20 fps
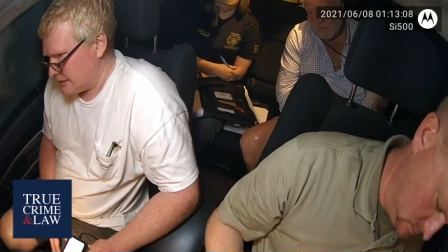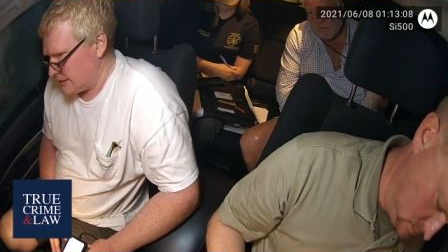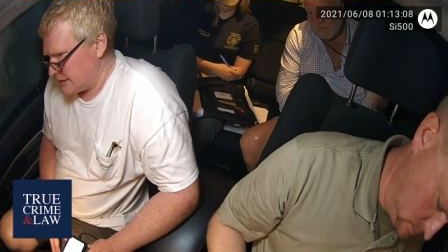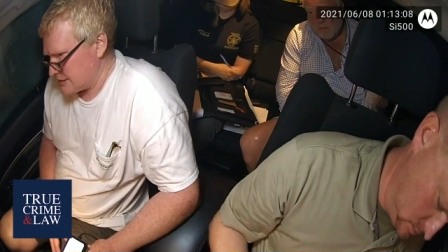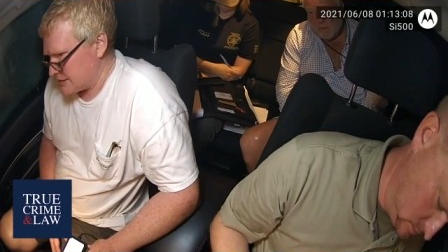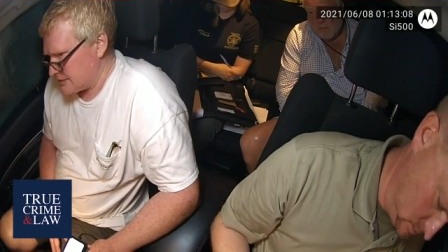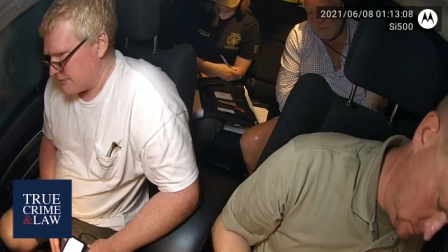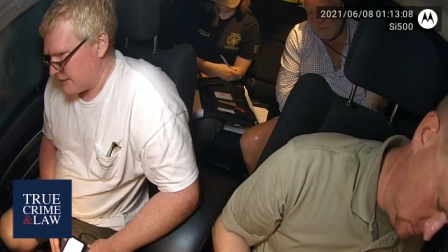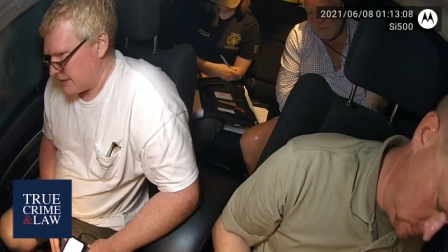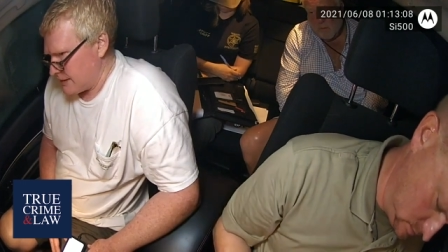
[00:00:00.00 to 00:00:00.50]
I
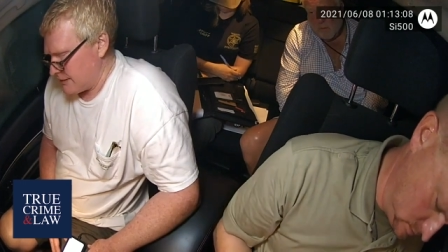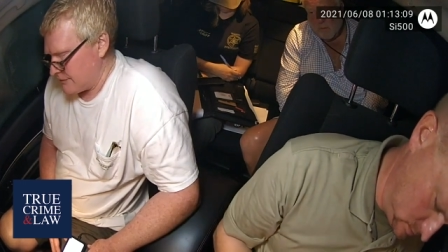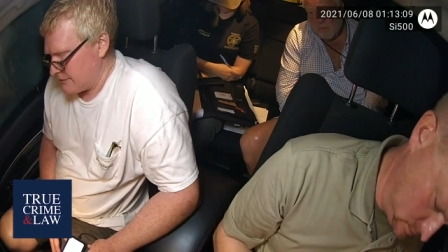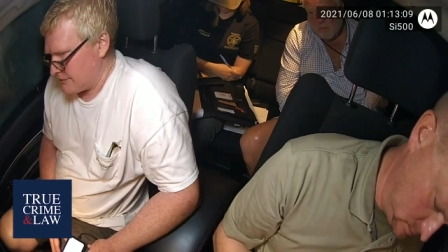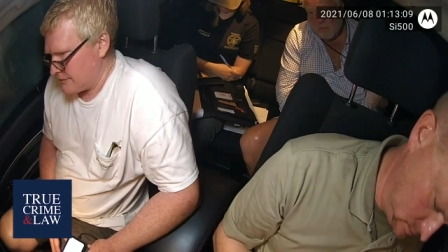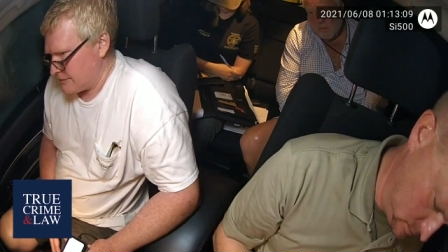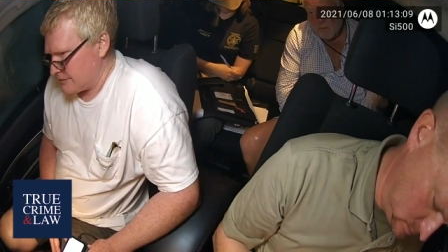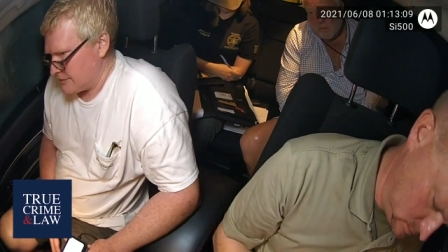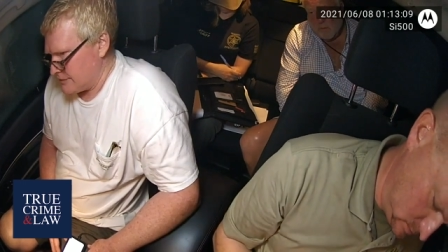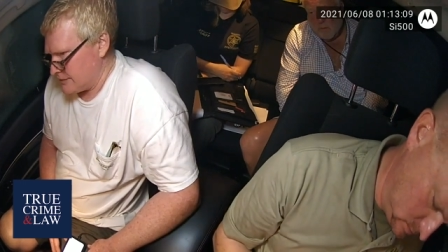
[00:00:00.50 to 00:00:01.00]
guess about
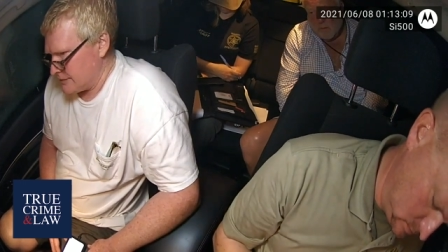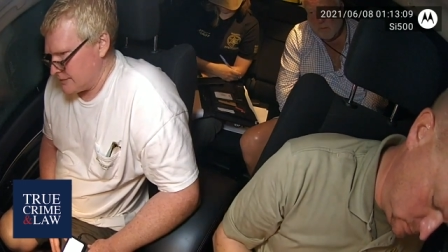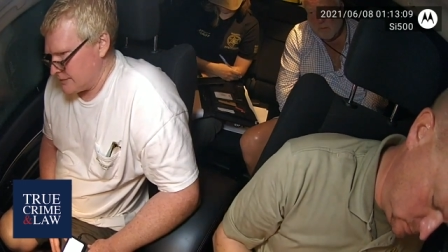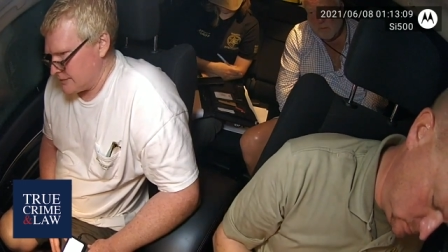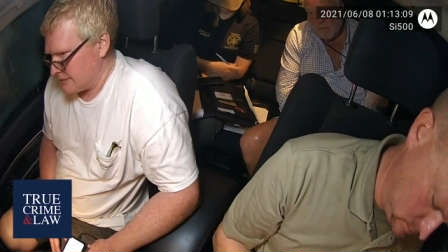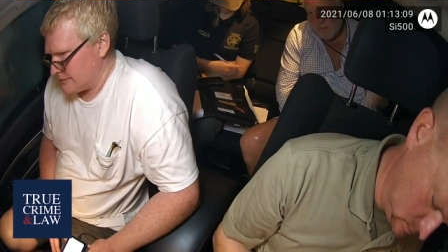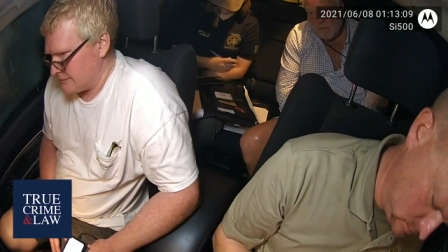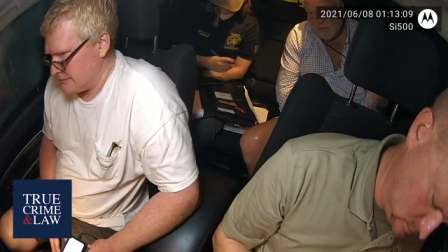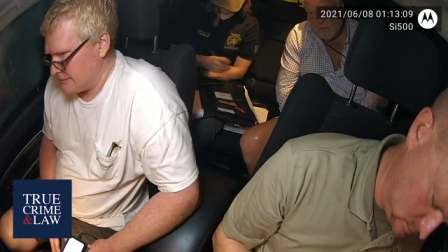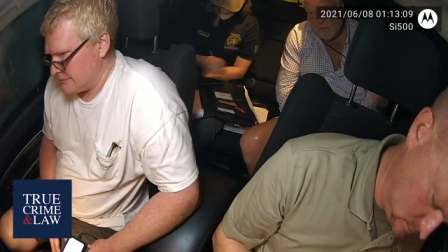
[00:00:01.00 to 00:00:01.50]

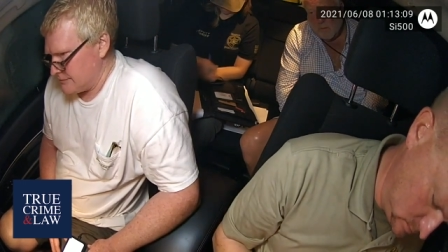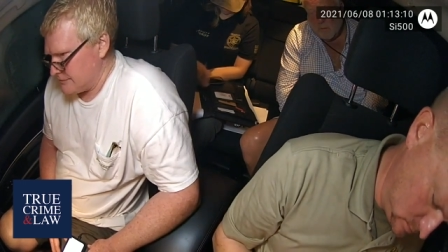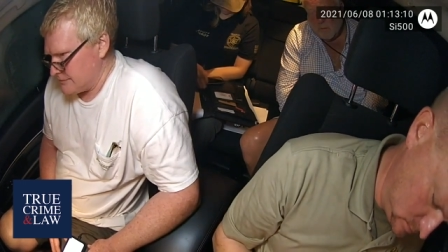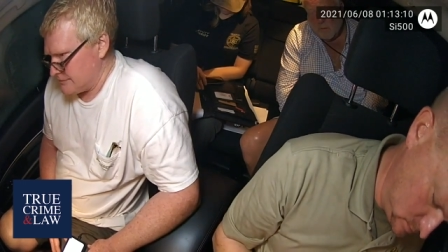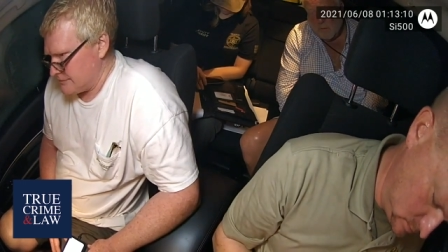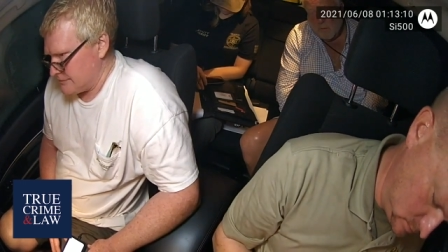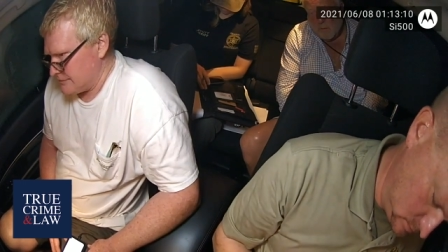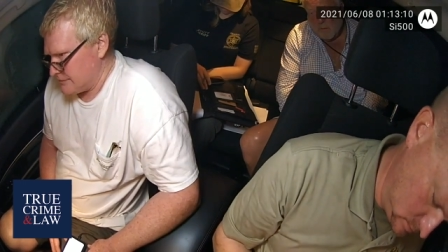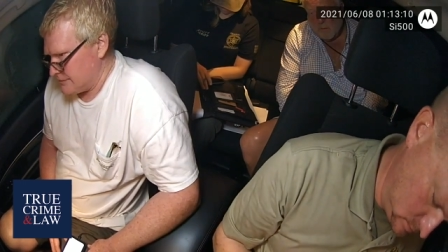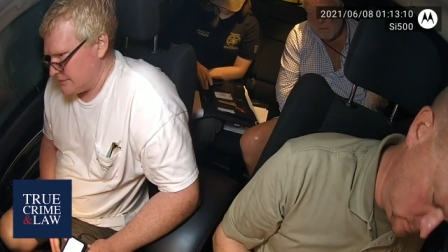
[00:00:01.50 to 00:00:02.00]
um,
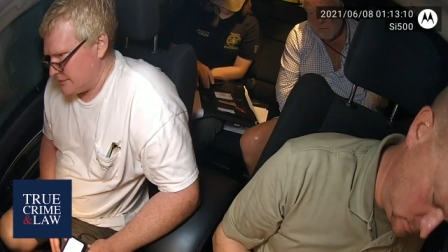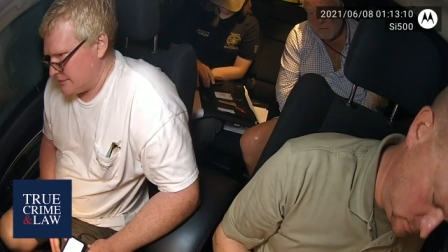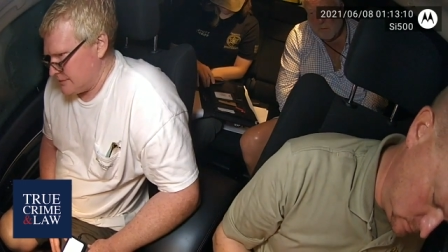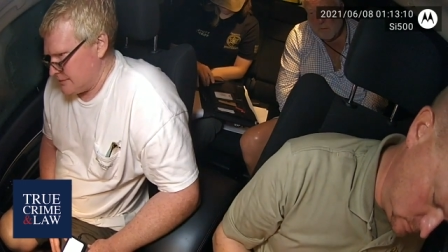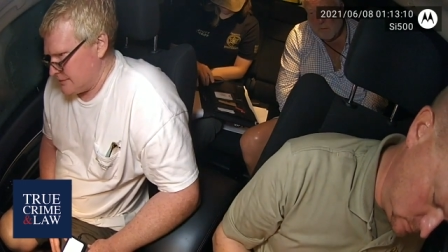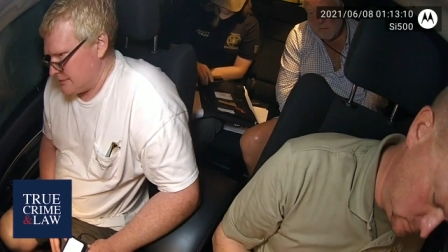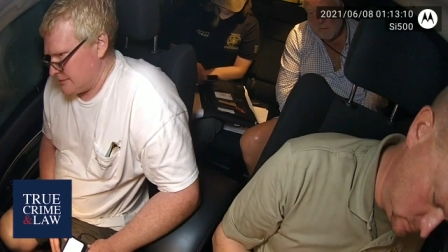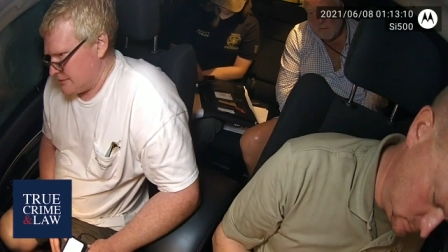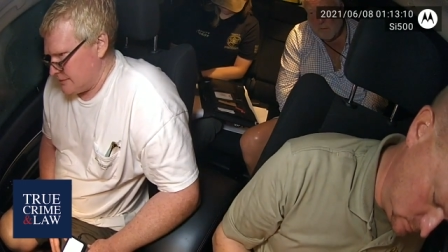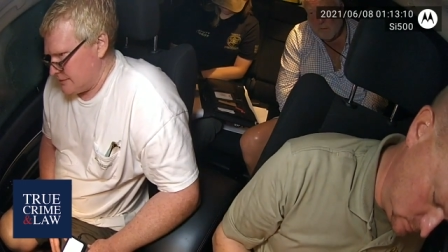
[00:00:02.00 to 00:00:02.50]

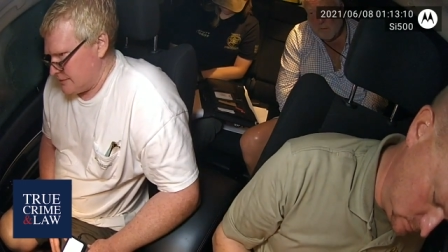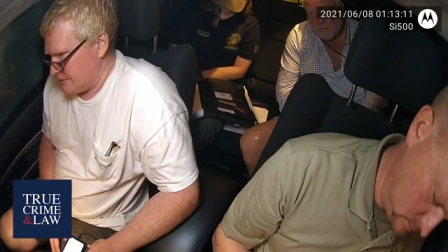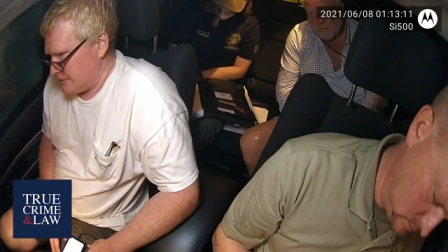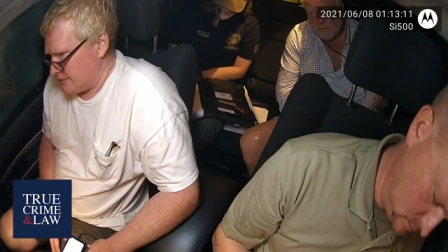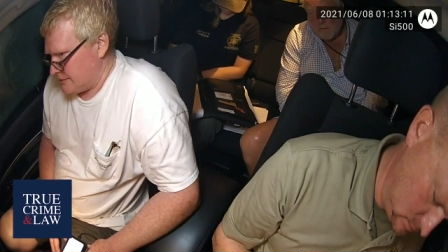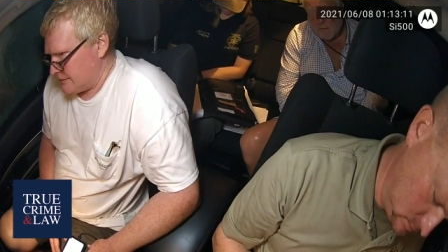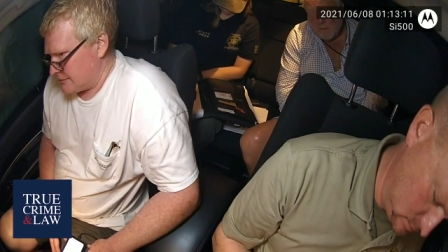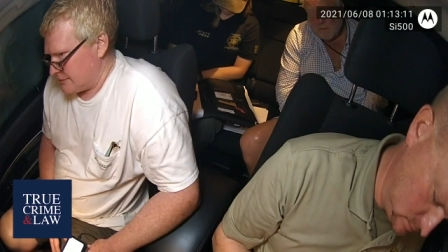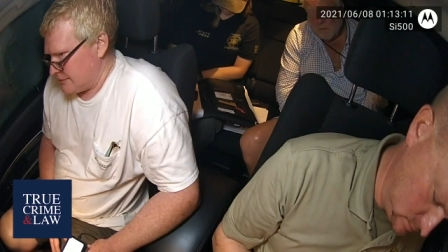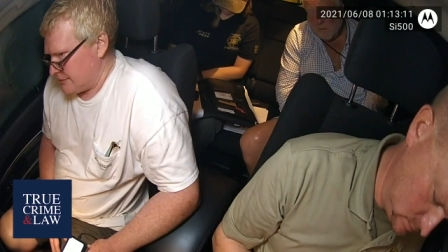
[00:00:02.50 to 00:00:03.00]

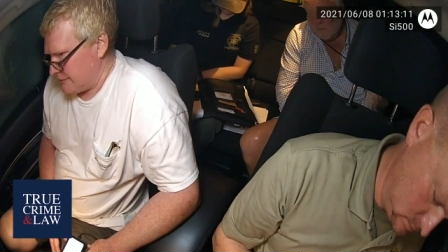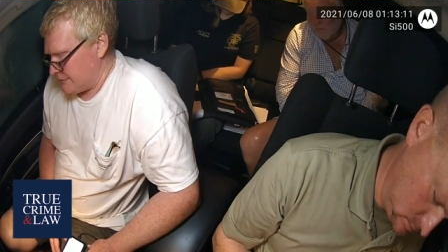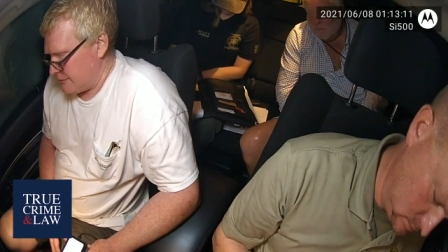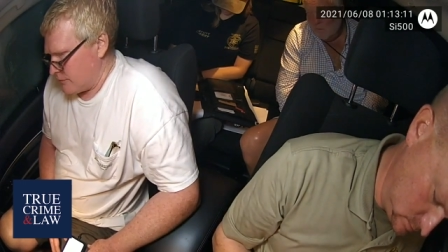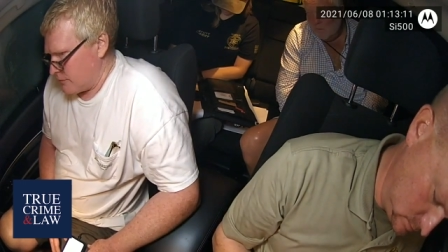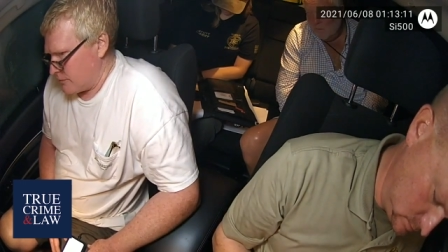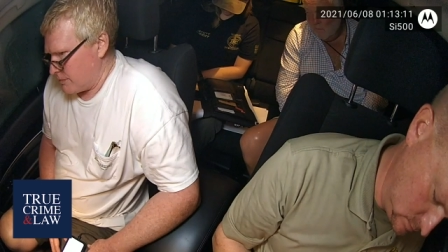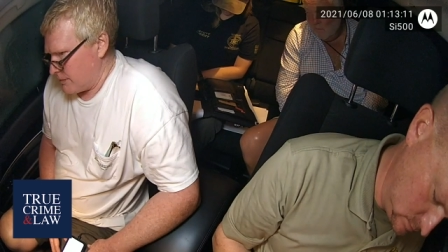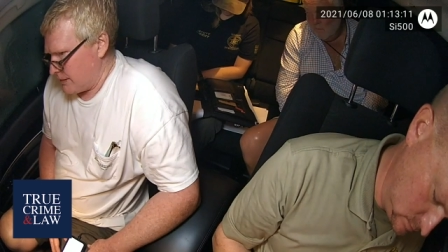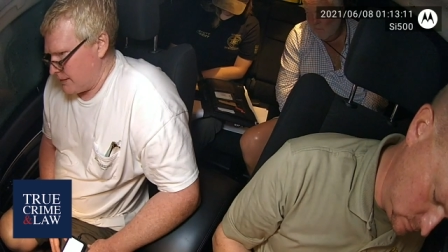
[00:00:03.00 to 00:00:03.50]
three or
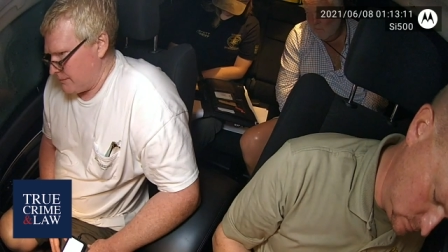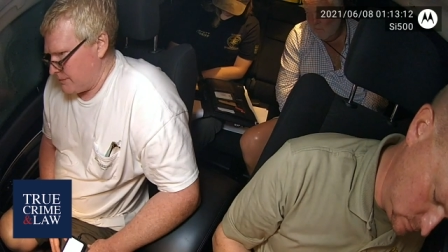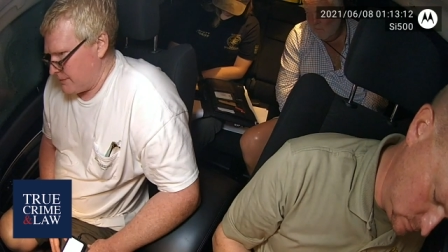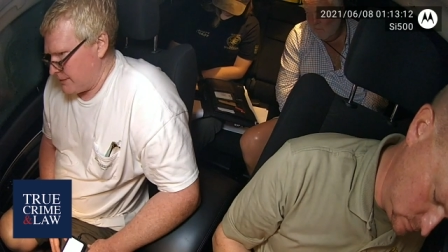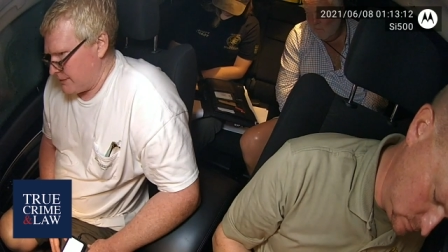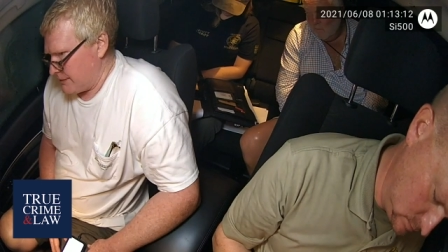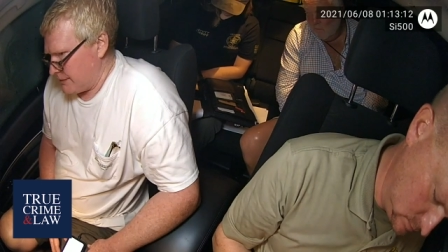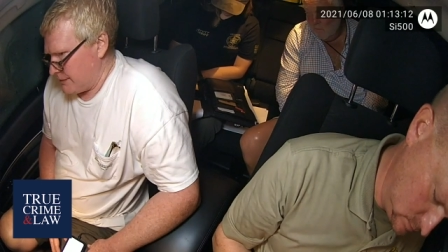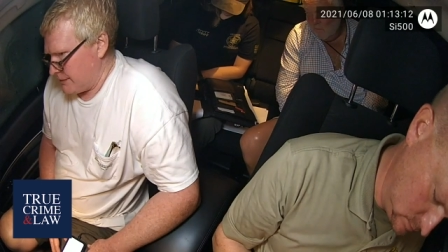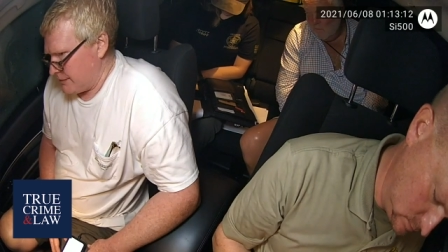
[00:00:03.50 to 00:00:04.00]
four pay
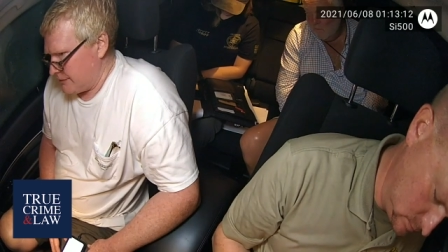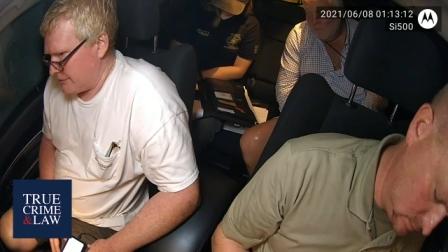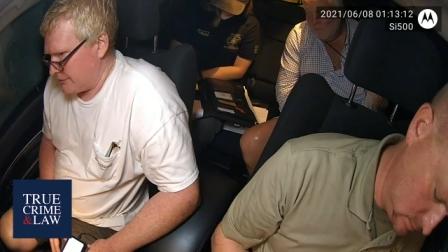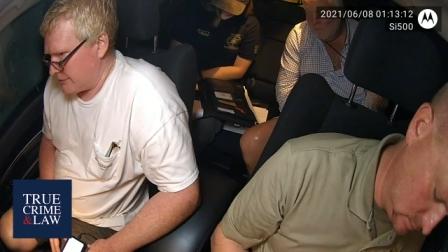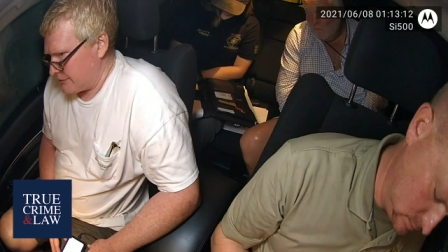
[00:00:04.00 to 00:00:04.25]
periods,